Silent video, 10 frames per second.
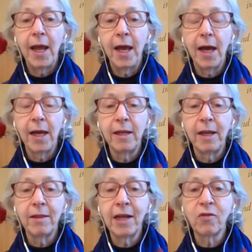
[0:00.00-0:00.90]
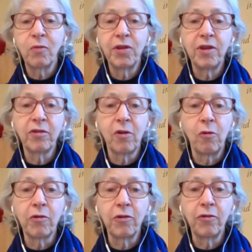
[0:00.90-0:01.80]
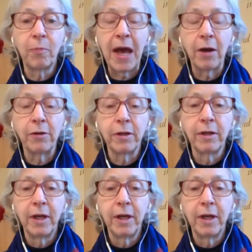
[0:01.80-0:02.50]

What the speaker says: And that's what this course is about.